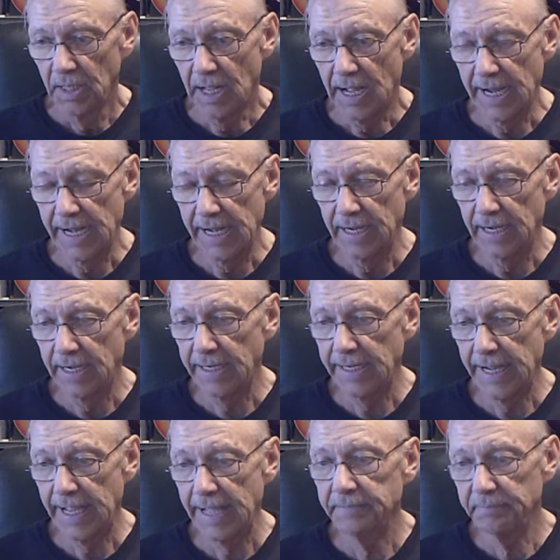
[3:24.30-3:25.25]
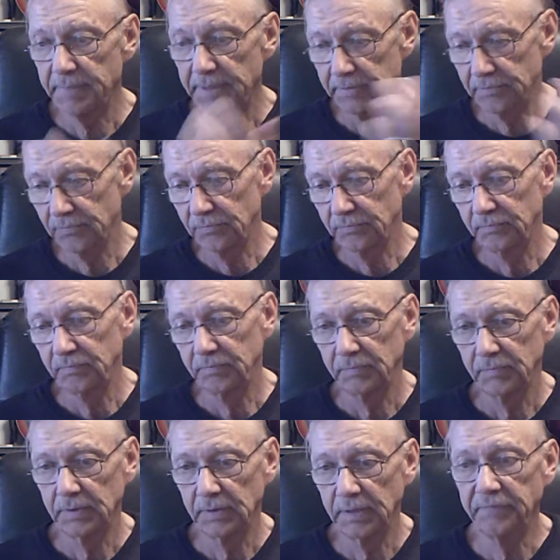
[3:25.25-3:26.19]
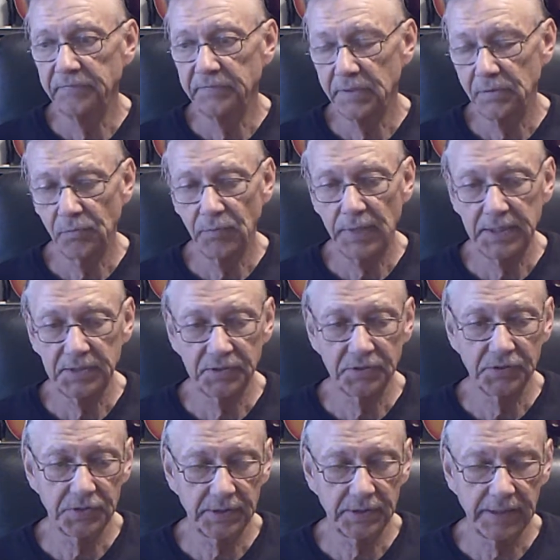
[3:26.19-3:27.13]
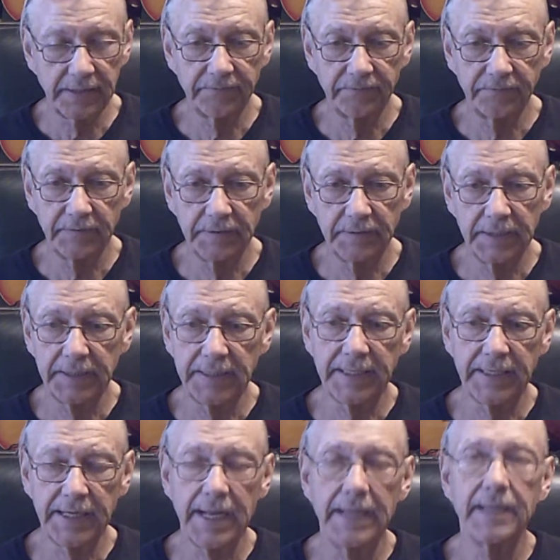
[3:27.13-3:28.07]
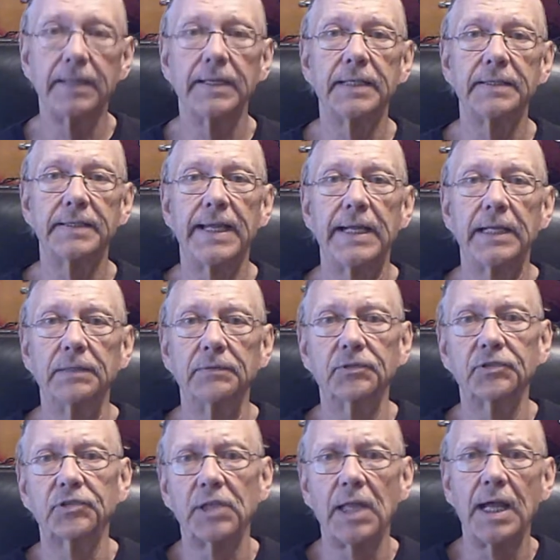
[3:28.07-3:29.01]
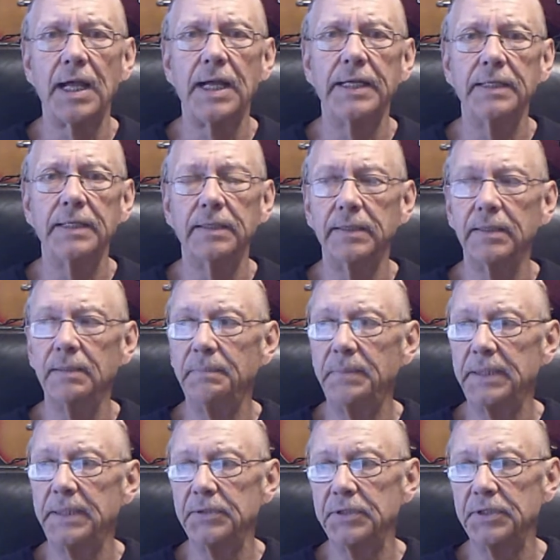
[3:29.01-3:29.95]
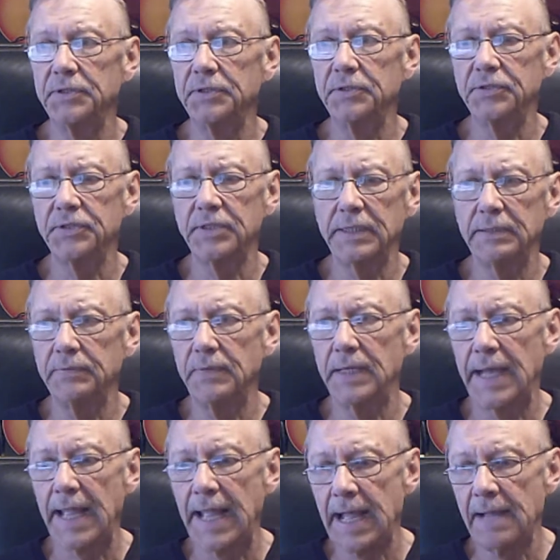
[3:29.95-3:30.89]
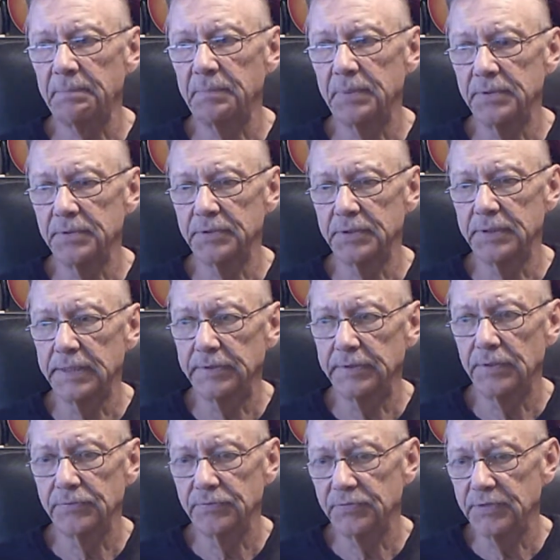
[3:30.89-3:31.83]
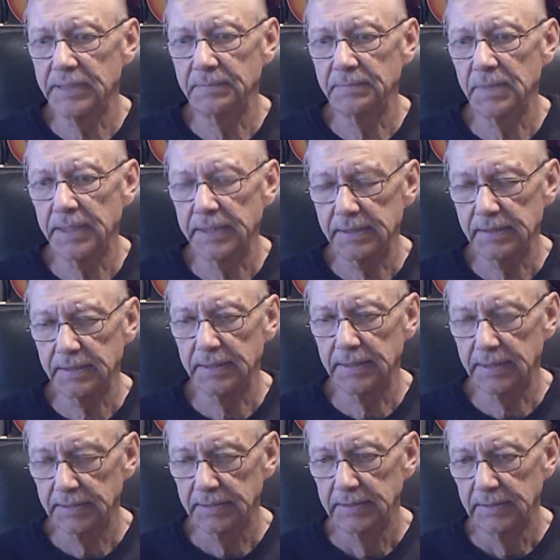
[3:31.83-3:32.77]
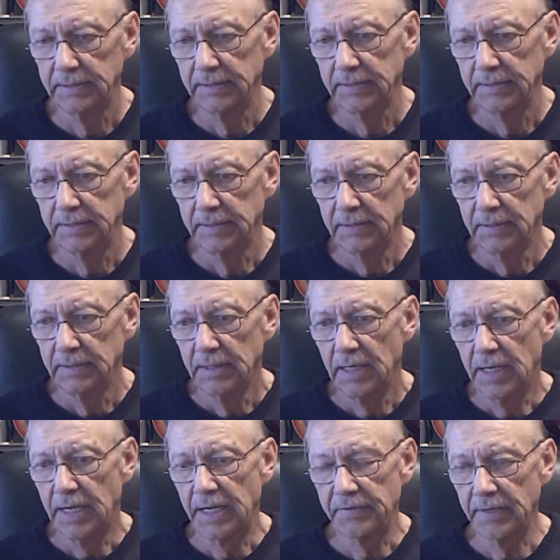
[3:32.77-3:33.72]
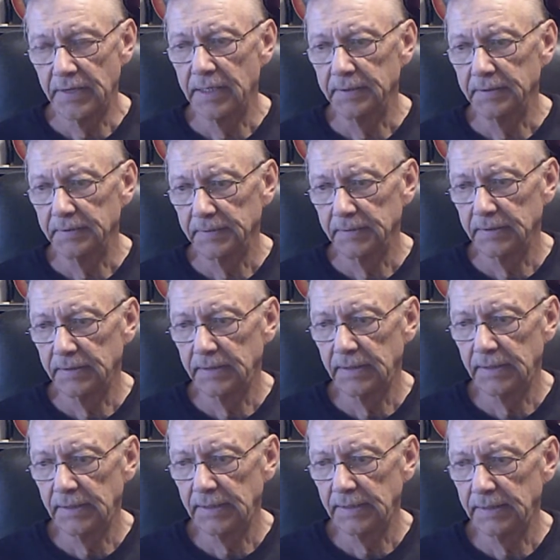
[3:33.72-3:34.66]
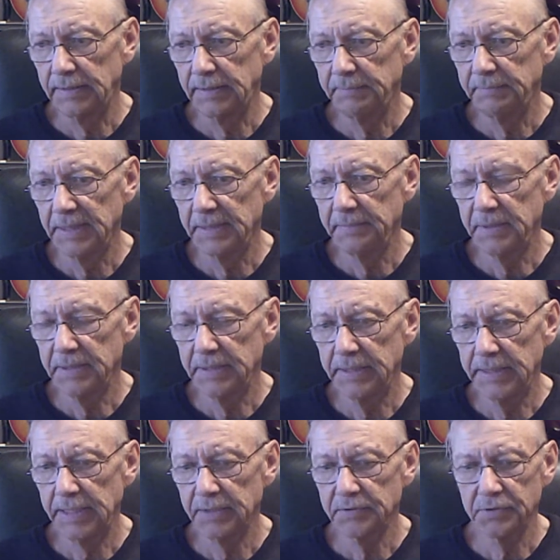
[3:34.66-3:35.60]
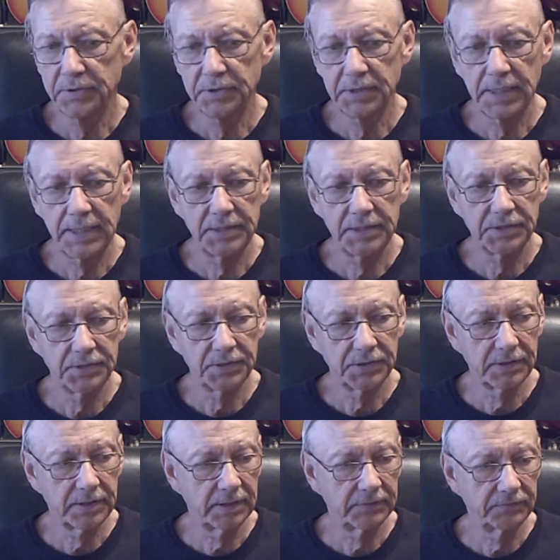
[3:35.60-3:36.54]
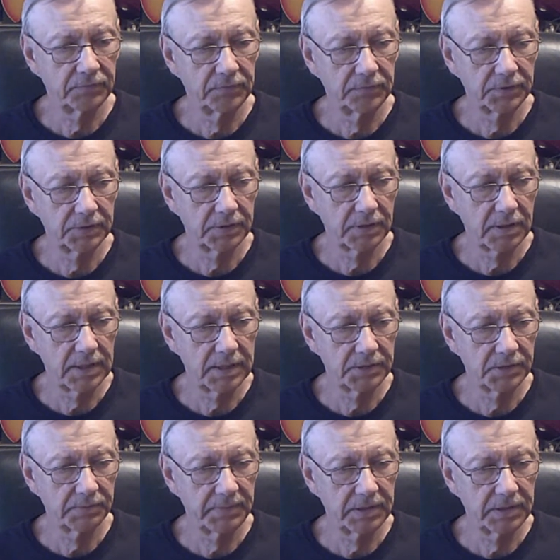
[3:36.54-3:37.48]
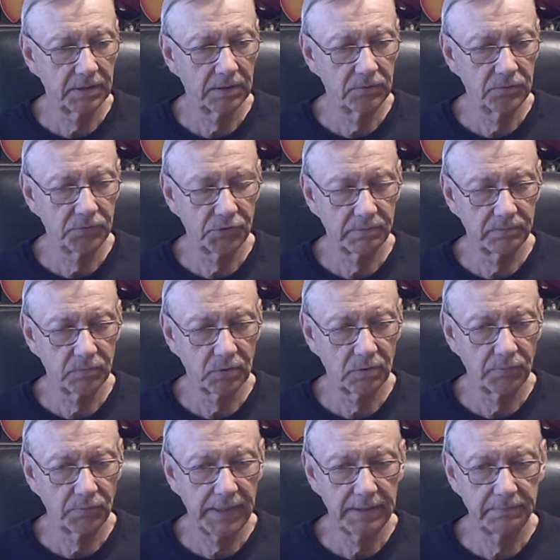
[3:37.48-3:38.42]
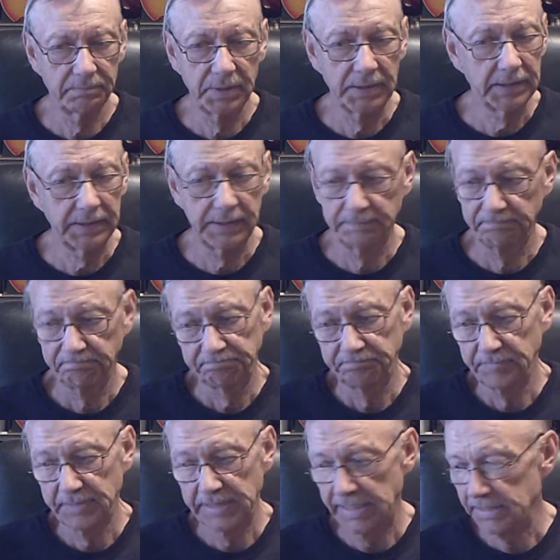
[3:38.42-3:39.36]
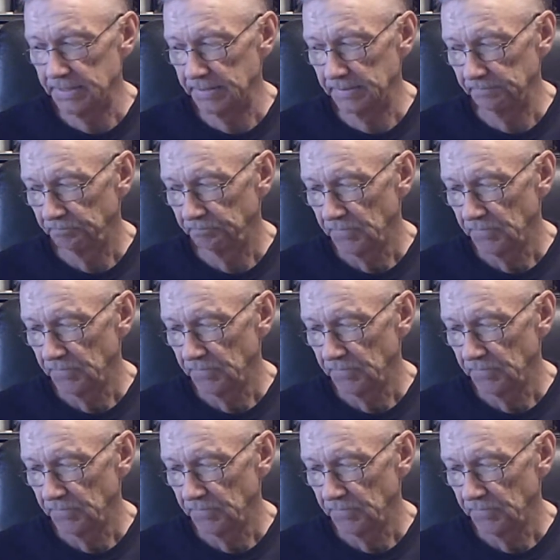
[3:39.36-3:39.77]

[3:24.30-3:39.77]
I had been lifting weights and stuff, and then I kind of let that slide a little bit just to see what happens, and it don't seem like I thought maybe the exercise and stuff was causing me to lose some more weight, but it didn't.